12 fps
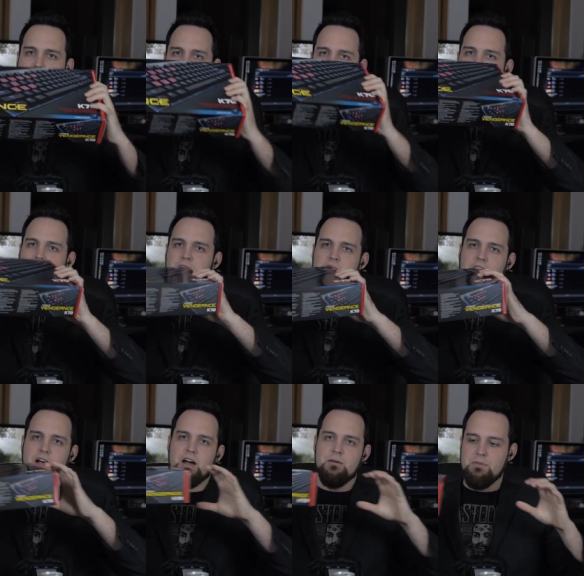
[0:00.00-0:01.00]
keyboard.
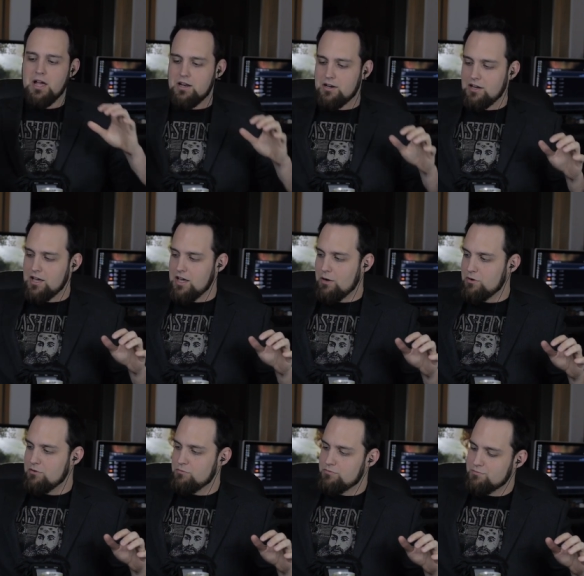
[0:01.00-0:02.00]
Um, and again, I
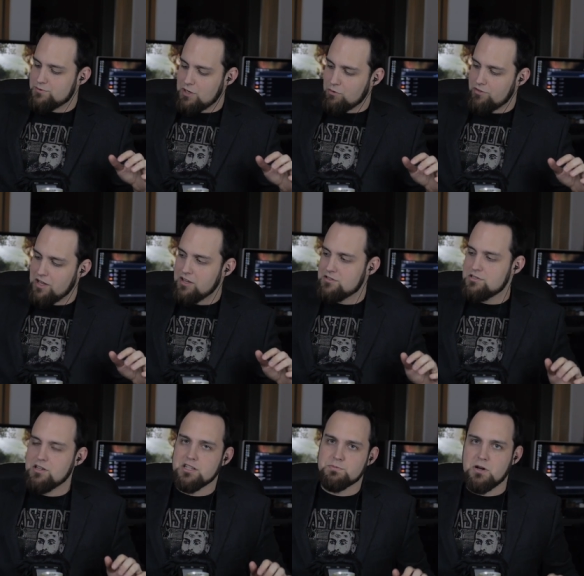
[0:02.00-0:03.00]
want to say one thing.
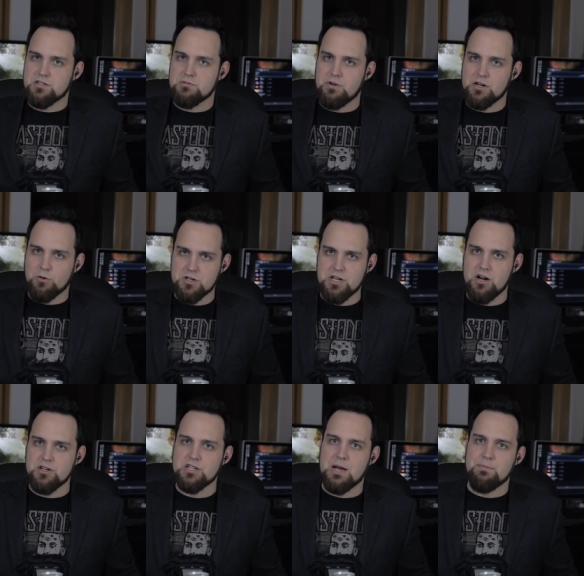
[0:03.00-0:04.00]
It's not sponsored by
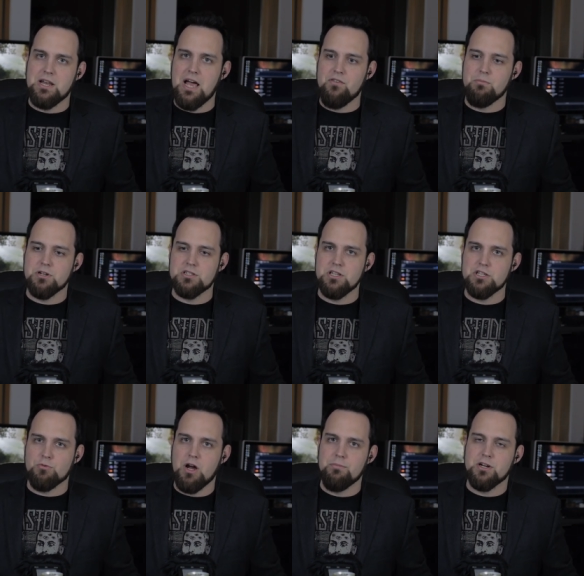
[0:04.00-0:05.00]
Corsair. I just happen to have a bunch of
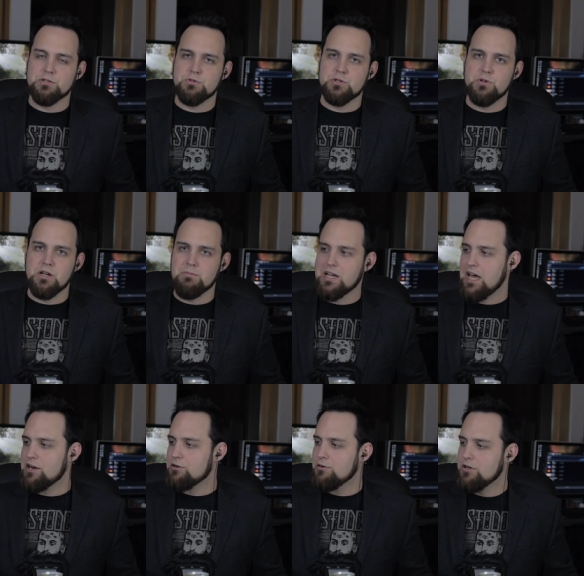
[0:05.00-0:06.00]
these around because we're doing a
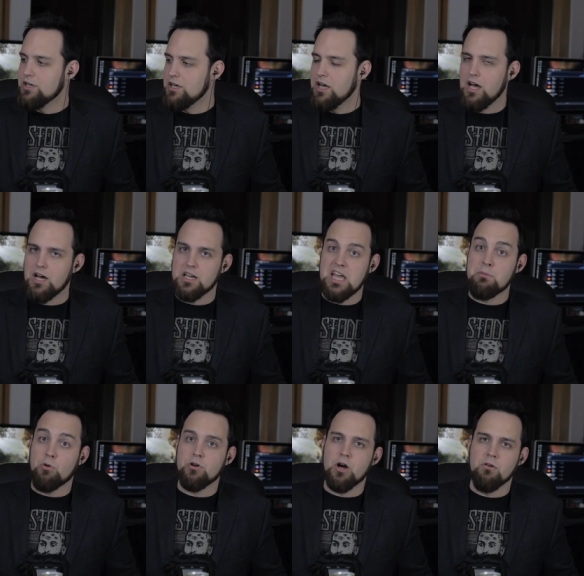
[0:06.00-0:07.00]
mechanical uh,
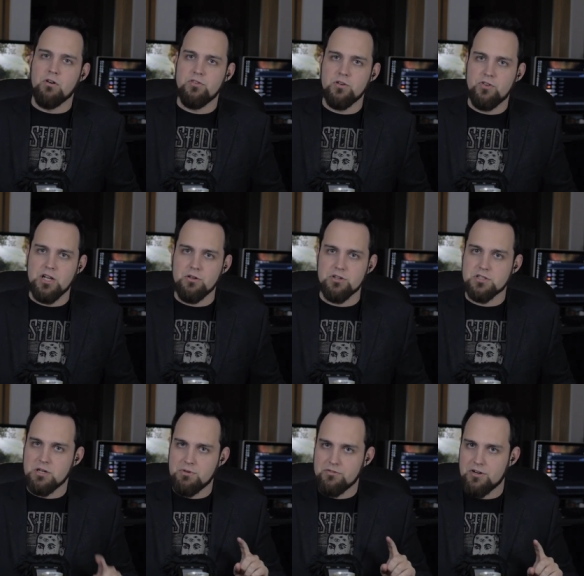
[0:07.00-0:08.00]
keyboard overview video
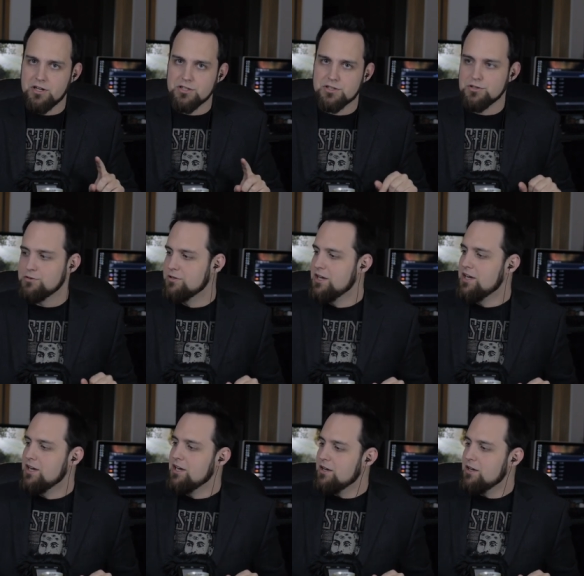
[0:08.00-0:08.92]
that's coming very soon.